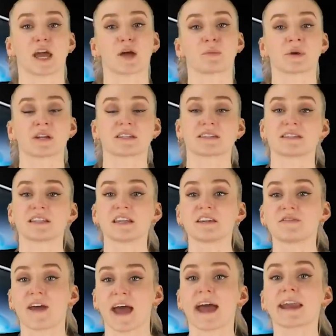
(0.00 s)
camera,
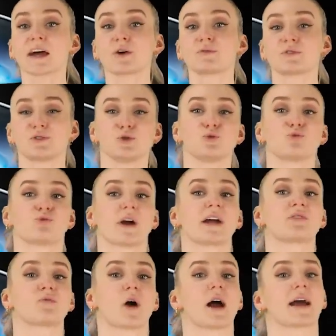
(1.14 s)
Steve head out to
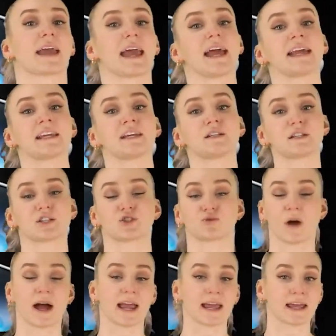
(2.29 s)
Red Rock Canyon to
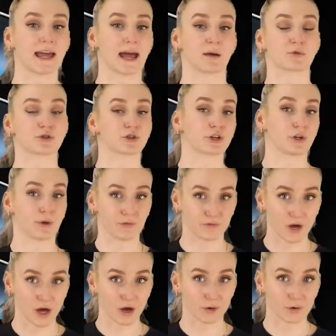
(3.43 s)
try and capture a
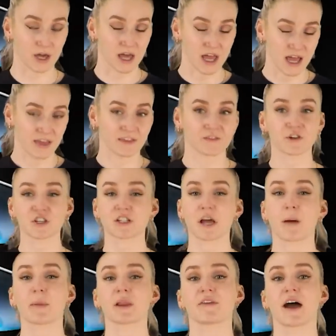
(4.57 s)
UFO. The first
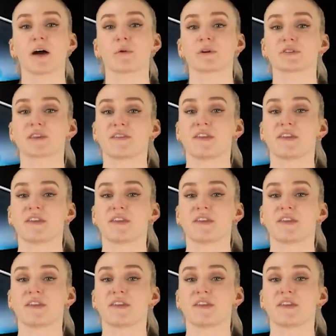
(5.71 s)
couple of hours,